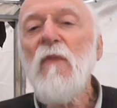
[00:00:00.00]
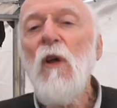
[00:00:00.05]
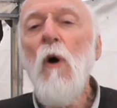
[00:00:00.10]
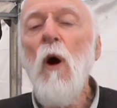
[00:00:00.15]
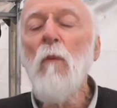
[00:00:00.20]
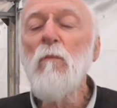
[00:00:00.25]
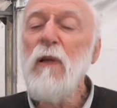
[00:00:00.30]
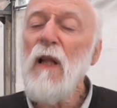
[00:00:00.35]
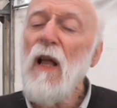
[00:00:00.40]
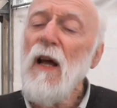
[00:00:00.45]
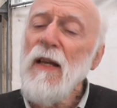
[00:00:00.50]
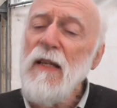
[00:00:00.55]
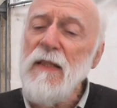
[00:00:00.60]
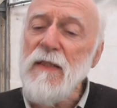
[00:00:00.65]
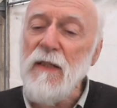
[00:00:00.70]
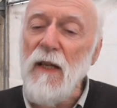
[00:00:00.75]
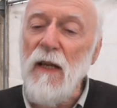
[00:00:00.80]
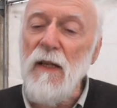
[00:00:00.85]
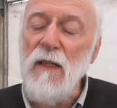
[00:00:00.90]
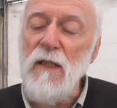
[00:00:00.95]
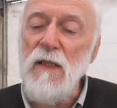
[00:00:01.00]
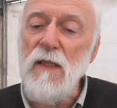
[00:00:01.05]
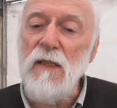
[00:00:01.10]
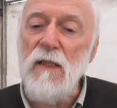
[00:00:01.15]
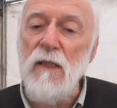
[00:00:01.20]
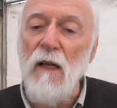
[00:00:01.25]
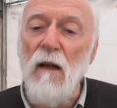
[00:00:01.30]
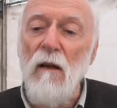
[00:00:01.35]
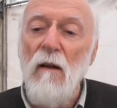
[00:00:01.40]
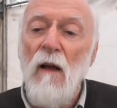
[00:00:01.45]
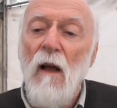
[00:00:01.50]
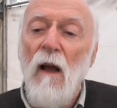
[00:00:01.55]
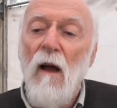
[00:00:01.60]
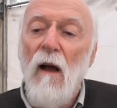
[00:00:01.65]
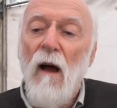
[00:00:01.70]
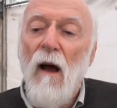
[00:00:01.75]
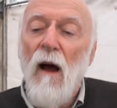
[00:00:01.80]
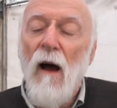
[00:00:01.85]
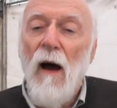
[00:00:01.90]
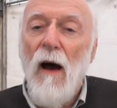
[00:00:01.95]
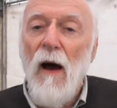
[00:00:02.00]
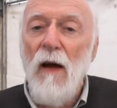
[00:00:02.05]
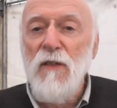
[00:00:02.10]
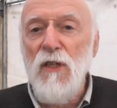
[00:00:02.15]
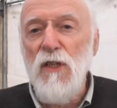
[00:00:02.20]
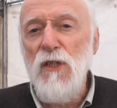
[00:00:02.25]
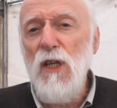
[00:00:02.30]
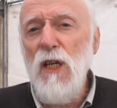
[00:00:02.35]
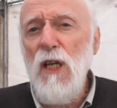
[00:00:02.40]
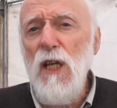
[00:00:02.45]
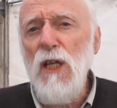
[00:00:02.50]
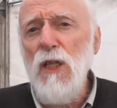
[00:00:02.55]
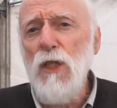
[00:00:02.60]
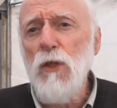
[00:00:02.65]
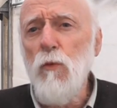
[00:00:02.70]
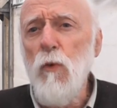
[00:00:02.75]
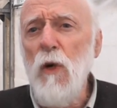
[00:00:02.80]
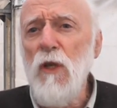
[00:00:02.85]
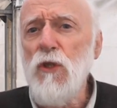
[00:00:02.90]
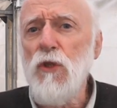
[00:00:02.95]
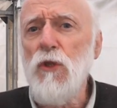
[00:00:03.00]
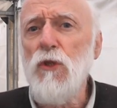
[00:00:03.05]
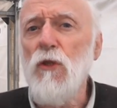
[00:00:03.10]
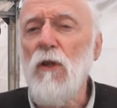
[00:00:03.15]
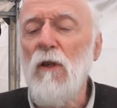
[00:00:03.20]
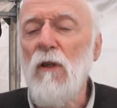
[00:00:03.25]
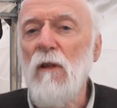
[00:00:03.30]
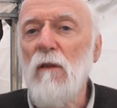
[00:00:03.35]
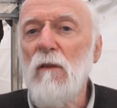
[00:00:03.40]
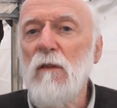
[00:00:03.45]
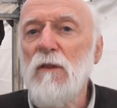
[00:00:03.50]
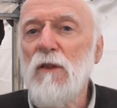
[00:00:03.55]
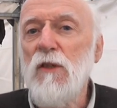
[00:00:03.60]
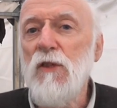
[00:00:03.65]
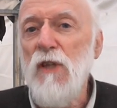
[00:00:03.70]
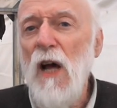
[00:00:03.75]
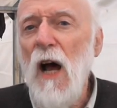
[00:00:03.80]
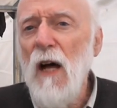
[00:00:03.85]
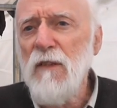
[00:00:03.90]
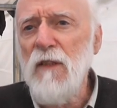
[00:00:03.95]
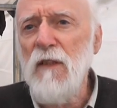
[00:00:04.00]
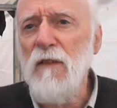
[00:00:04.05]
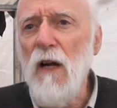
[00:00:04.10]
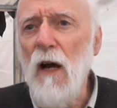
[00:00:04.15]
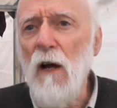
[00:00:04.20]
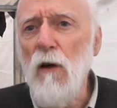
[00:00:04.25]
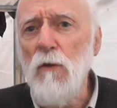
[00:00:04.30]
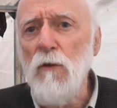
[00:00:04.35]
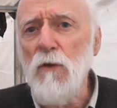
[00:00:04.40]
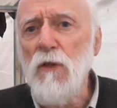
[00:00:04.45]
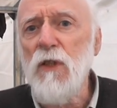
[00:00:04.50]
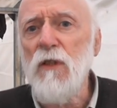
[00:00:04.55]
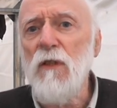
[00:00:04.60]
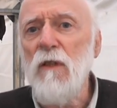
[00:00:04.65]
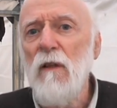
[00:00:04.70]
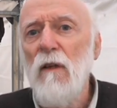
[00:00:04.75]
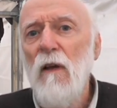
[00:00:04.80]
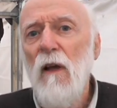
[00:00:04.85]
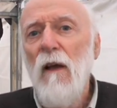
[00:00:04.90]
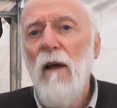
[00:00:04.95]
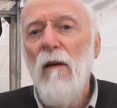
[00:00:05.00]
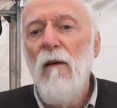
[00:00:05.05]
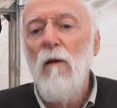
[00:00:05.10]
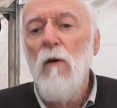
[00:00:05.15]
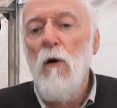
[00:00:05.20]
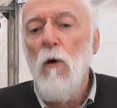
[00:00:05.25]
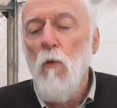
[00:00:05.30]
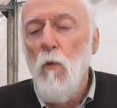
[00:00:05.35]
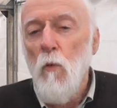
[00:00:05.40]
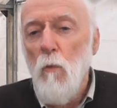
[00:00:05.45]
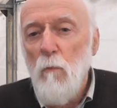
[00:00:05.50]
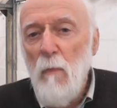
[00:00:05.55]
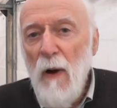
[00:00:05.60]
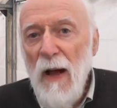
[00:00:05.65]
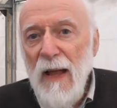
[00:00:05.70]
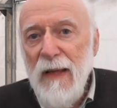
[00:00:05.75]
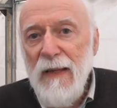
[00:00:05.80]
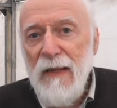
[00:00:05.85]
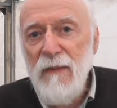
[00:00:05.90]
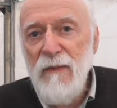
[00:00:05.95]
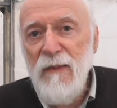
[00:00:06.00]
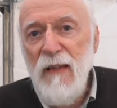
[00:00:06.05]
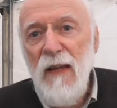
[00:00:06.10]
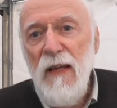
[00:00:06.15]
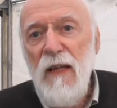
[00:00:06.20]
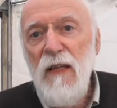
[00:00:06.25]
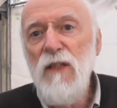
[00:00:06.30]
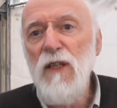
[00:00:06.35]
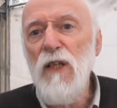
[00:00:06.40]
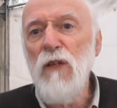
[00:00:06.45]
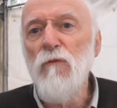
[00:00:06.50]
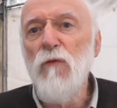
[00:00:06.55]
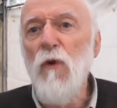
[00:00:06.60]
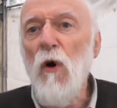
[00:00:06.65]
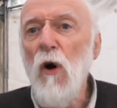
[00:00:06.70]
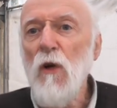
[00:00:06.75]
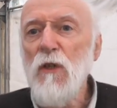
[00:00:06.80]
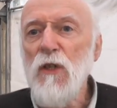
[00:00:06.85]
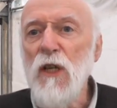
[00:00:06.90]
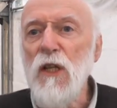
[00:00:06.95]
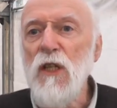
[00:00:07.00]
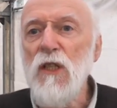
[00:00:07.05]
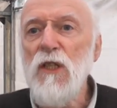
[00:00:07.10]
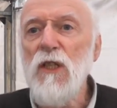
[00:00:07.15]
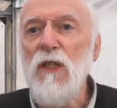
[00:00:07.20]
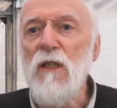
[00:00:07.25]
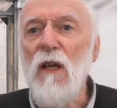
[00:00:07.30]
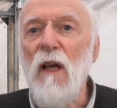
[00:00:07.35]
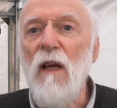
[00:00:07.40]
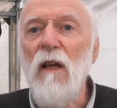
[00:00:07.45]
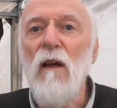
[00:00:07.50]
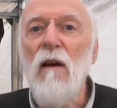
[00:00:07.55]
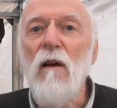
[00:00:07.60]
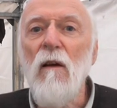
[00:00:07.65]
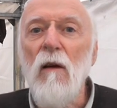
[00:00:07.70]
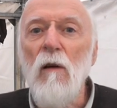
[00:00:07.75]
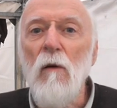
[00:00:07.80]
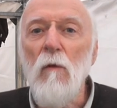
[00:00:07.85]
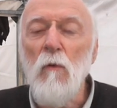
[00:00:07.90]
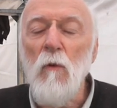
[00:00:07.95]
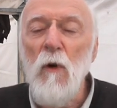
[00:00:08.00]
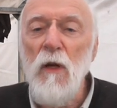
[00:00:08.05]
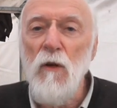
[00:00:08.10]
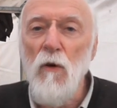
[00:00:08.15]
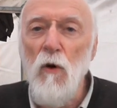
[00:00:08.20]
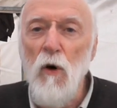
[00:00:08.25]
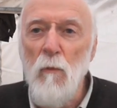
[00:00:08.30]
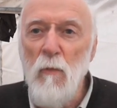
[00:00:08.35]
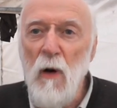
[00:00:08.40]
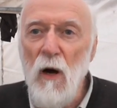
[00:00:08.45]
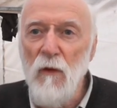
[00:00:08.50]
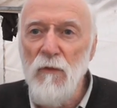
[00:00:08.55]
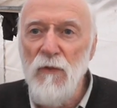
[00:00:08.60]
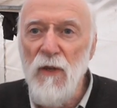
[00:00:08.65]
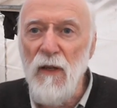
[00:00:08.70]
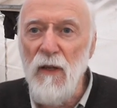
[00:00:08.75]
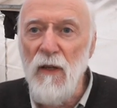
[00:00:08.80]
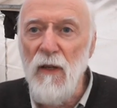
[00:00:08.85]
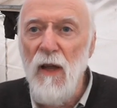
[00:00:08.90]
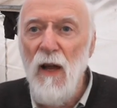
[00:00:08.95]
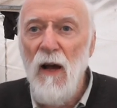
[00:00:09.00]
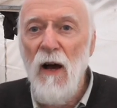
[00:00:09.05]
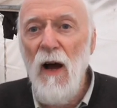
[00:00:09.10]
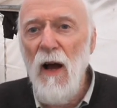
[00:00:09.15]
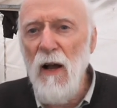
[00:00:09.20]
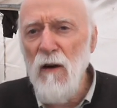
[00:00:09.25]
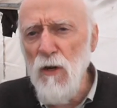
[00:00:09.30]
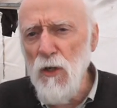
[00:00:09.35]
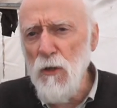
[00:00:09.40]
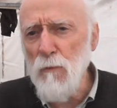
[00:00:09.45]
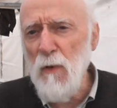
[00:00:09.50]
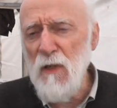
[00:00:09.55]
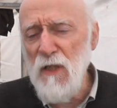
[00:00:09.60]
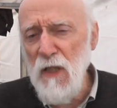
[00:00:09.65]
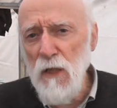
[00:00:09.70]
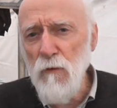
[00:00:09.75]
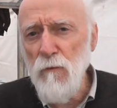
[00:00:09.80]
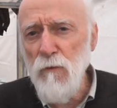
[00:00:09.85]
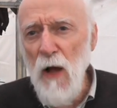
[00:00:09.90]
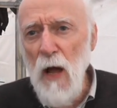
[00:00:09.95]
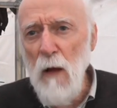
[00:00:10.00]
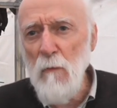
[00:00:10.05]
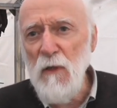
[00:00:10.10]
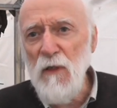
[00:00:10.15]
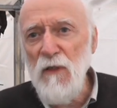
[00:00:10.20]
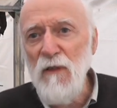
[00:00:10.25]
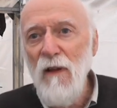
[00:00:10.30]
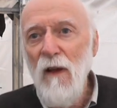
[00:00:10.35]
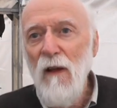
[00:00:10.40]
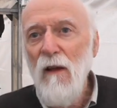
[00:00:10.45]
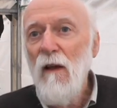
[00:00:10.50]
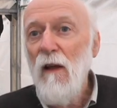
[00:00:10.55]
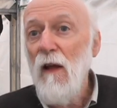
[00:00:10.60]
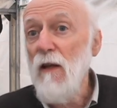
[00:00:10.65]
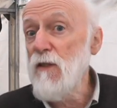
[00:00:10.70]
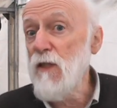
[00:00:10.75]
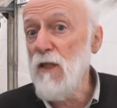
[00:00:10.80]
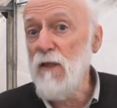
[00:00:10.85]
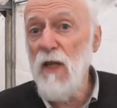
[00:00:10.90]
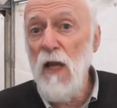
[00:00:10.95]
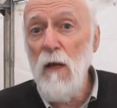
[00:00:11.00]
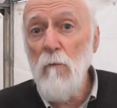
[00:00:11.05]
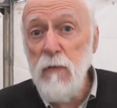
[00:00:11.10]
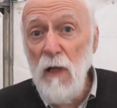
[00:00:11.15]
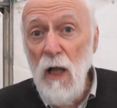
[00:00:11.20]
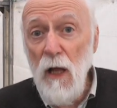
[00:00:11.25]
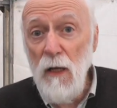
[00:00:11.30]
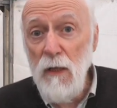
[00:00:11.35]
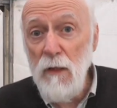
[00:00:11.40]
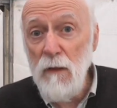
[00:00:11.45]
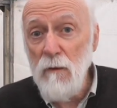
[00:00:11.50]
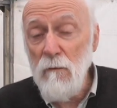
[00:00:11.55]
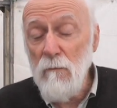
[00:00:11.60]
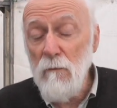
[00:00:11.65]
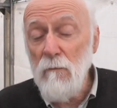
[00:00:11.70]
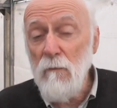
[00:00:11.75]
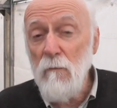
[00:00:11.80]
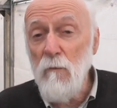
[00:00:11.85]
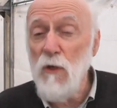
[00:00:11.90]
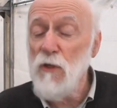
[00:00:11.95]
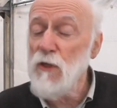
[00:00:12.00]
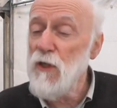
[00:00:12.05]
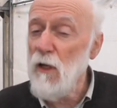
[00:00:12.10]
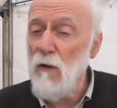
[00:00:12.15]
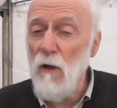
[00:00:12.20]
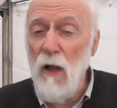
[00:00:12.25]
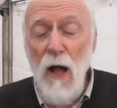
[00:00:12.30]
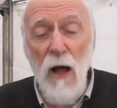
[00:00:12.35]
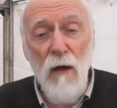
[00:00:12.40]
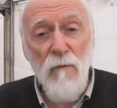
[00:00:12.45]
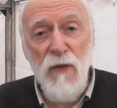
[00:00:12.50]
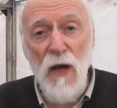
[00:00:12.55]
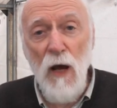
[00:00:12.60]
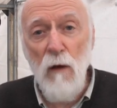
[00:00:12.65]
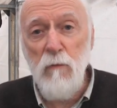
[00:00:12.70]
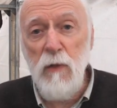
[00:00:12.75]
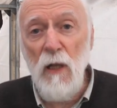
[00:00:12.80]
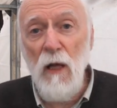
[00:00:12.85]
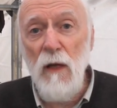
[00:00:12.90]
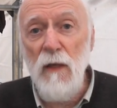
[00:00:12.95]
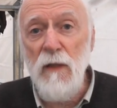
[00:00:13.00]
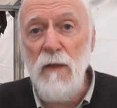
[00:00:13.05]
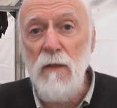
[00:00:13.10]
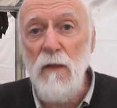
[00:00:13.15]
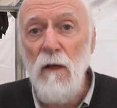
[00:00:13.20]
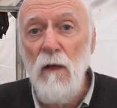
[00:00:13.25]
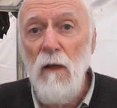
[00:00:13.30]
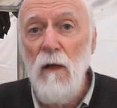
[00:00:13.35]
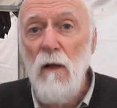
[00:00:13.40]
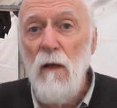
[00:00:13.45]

Well, blight is uh, a disease which started out back in the 1840s. Uh, we know about the Irish potato famine. It's the same blight. We still have that blight.